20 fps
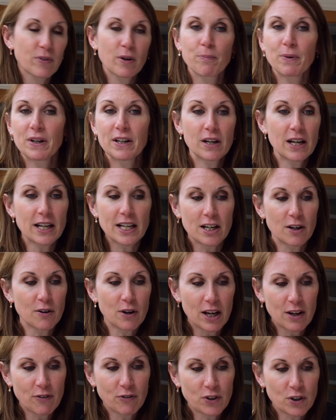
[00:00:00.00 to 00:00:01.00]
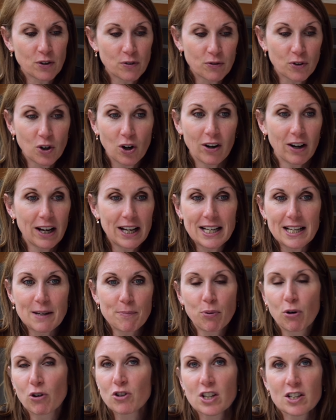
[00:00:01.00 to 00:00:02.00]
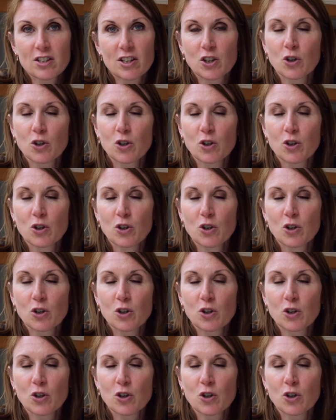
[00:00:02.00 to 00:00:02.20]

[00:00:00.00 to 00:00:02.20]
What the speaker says: But you know, if you've got any projects that